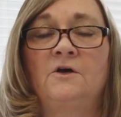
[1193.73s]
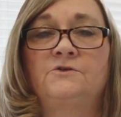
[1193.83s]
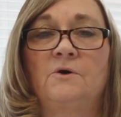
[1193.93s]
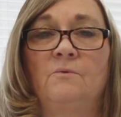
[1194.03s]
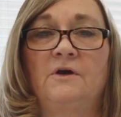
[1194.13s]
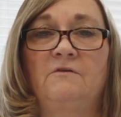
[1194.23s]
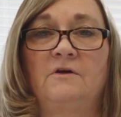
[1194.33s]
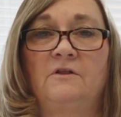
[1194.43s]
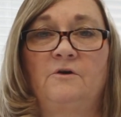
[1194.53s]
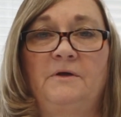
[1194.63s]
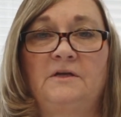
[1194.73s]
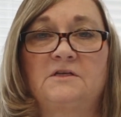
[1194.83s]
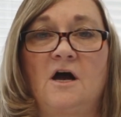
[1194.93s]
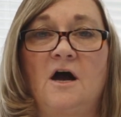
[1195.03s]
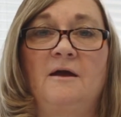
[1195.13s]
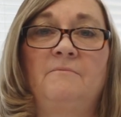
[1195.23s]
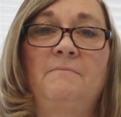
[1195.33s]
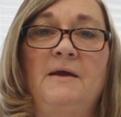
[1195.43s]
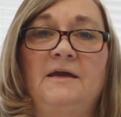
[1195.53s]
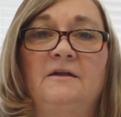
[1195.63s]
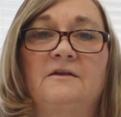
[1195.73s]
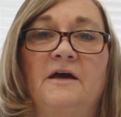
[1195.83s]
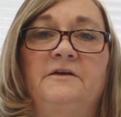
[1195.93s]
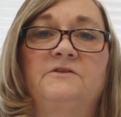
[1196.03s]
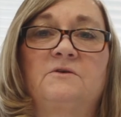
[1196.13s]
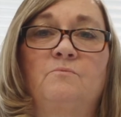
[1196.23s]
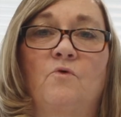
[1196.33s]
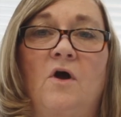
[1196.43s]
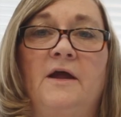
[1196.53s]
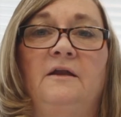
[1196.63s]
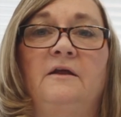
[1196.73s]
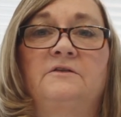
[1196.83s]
So we'll give you a little bit of time and make it nice and bright.